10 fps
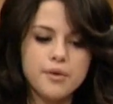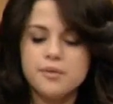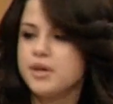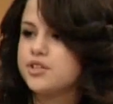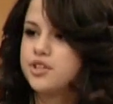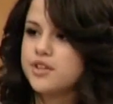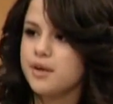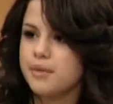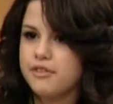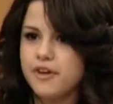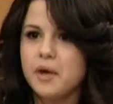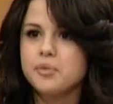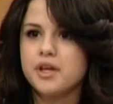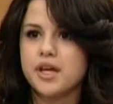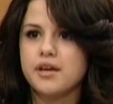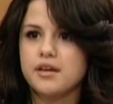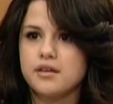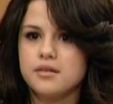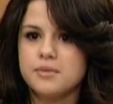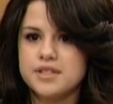I want to make sure that my family
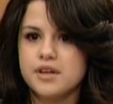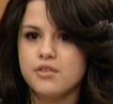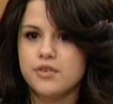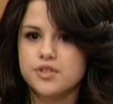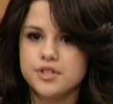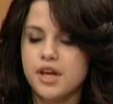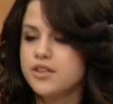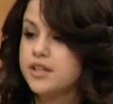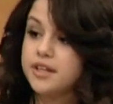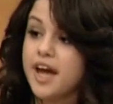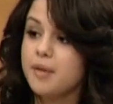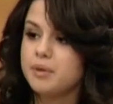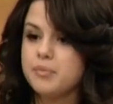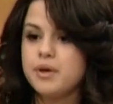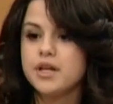and myself are just healthy and happy.